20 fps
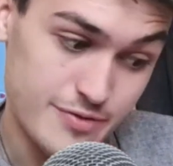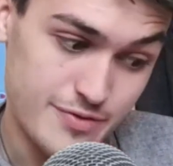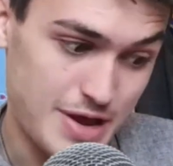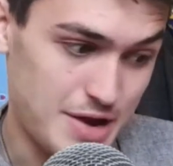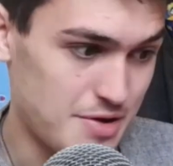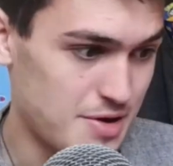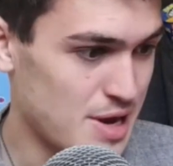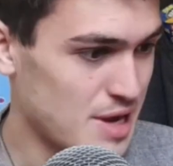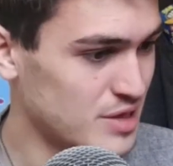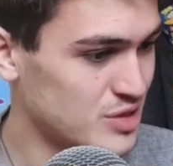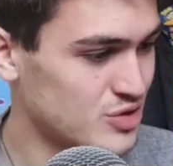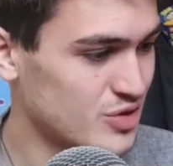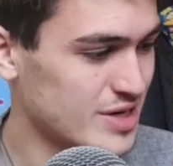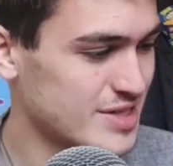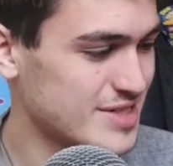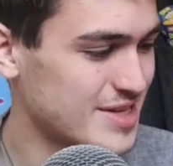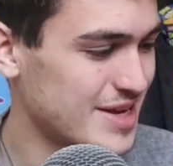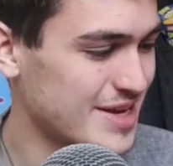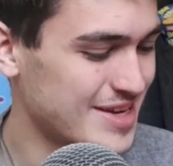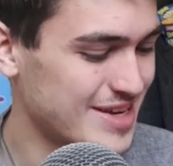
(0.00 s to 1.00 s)
Very
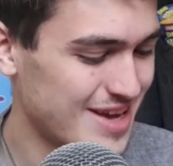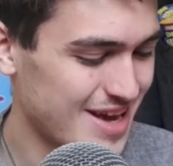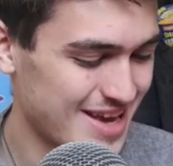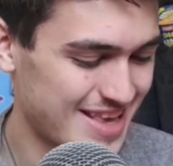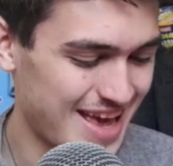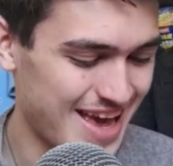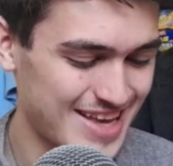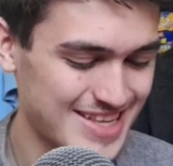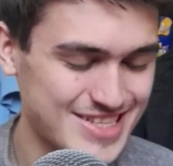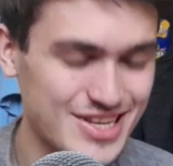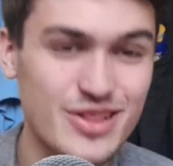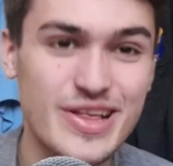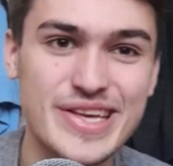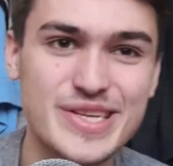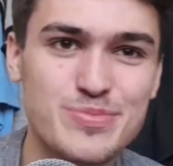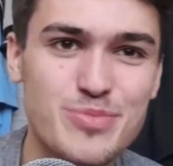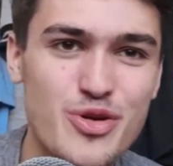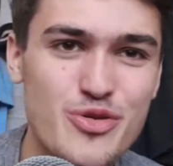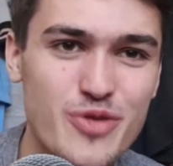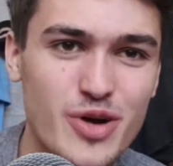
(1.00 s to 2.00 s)
interesting. Okay, so
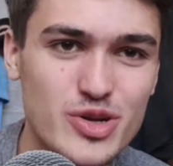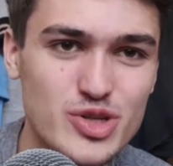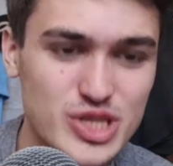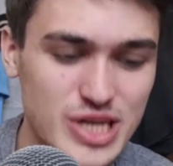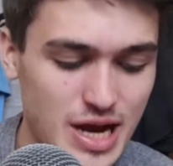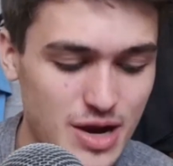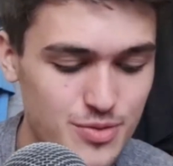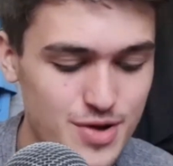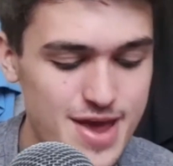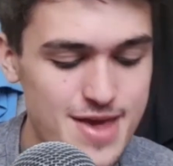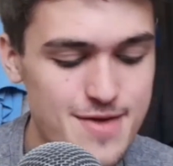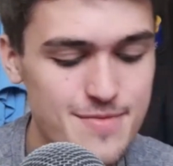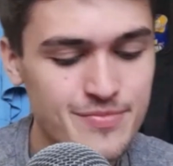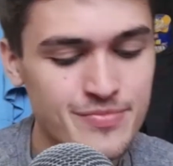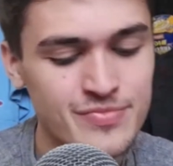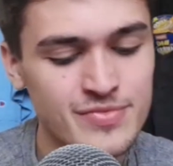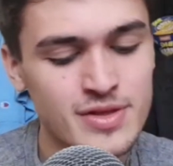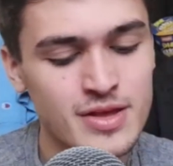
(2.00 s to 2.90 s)
let's move on, shall we?